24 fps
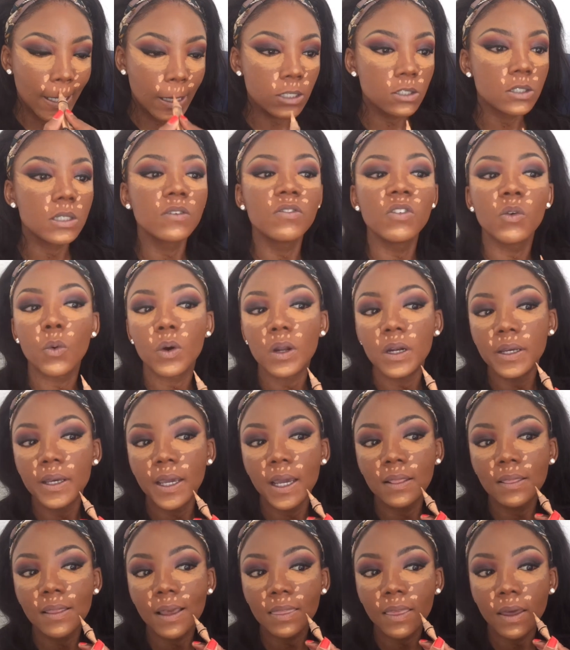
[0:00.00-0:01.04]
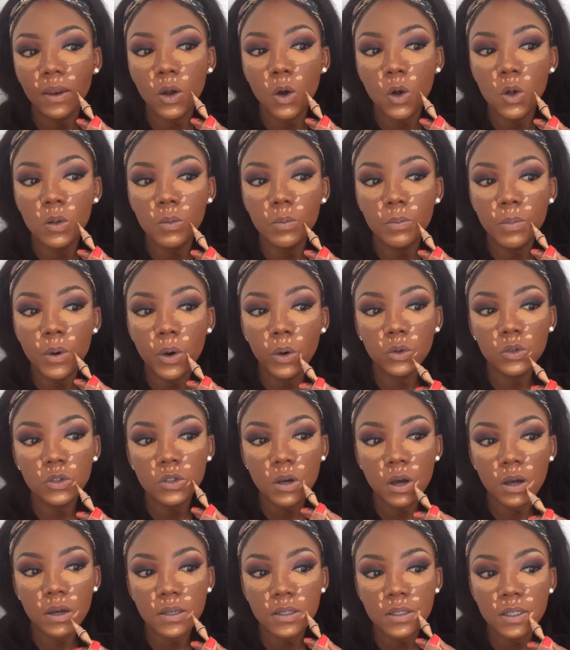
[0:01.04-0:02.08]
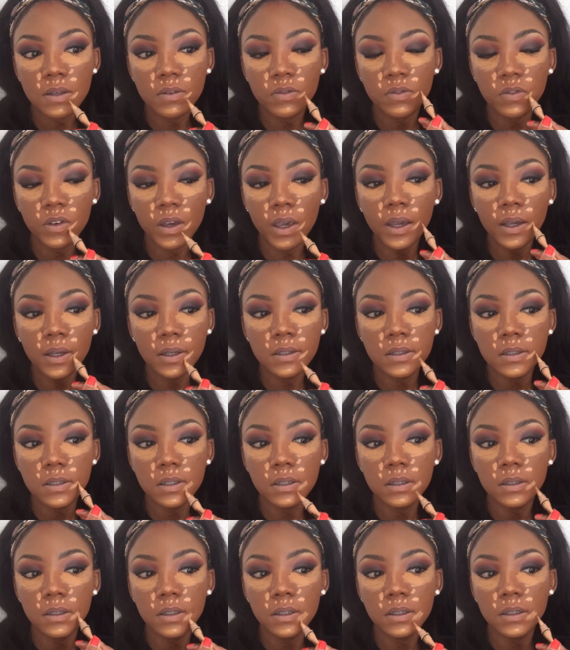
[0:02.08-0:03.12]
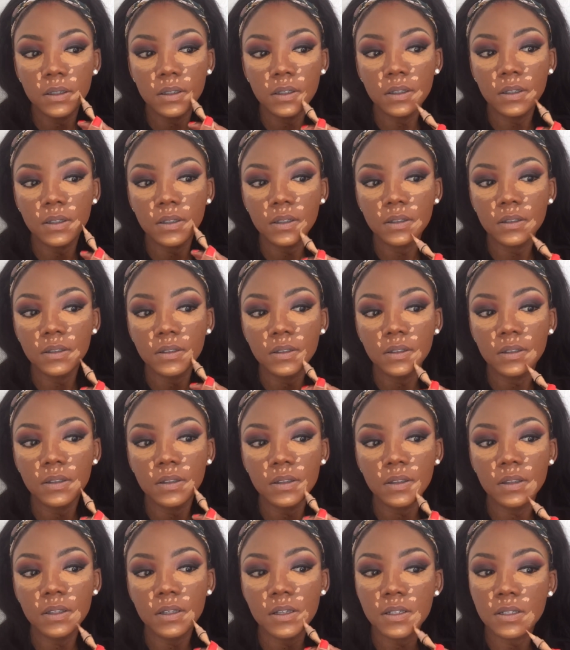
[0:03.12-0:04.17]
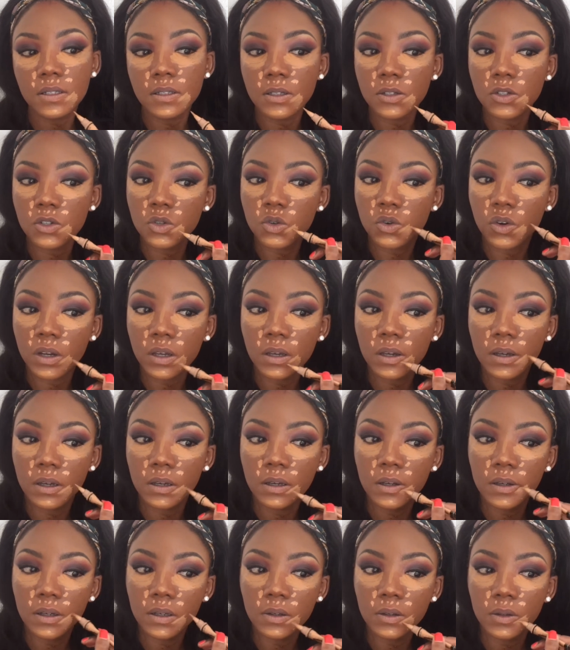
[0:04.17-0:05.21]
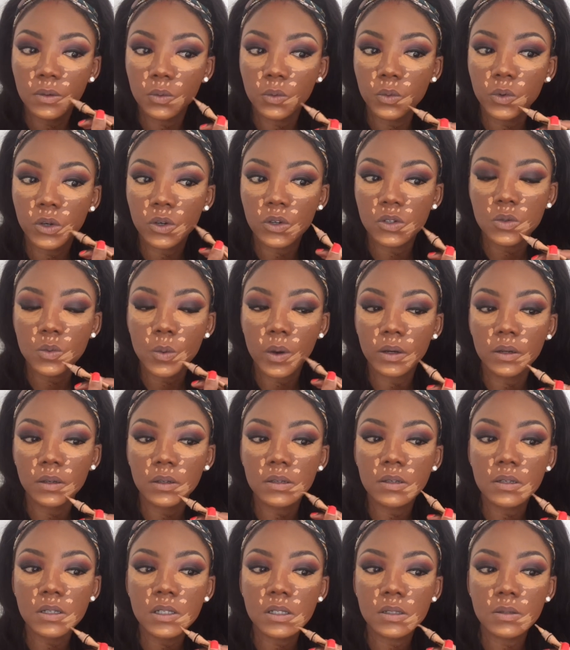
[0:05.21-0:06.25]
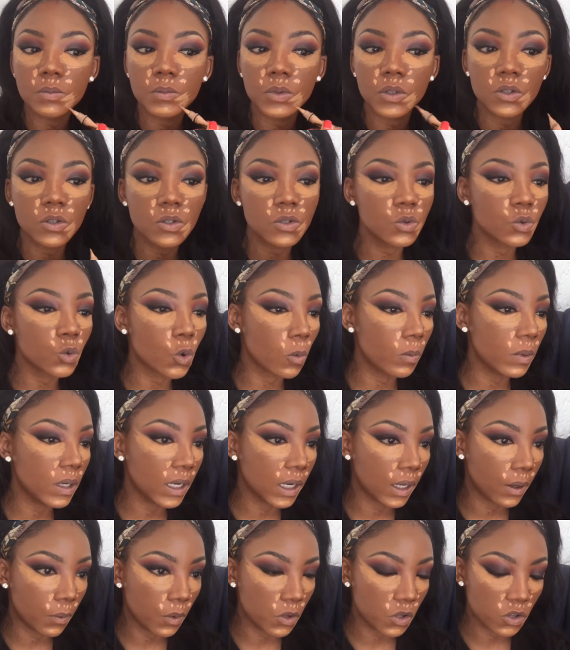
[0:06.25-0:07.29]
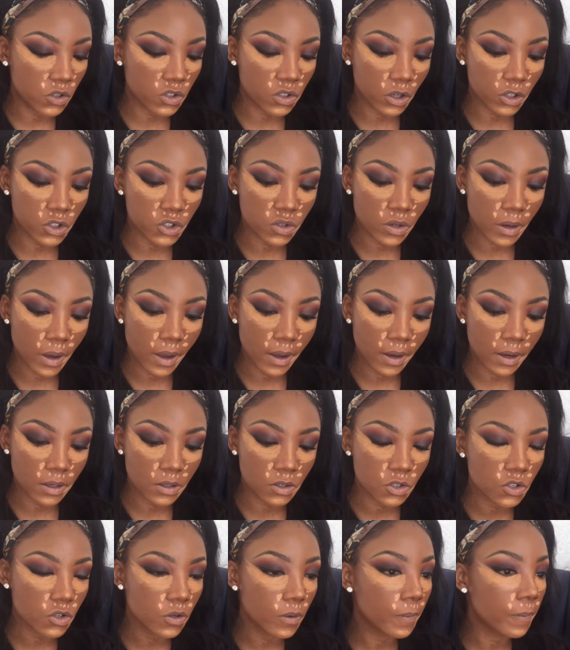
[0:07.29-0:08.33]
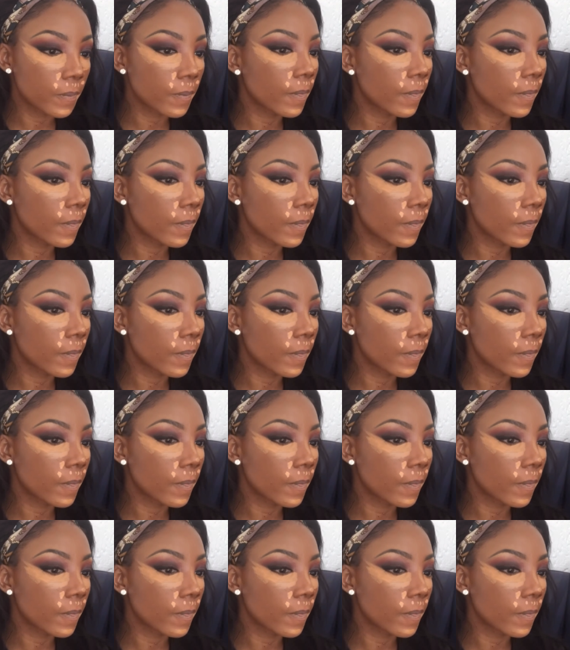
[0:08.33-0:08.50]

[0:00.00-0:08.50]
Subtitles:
So if you want to get like that whole Botox effect, this trick works wonders, because normally when you start to age,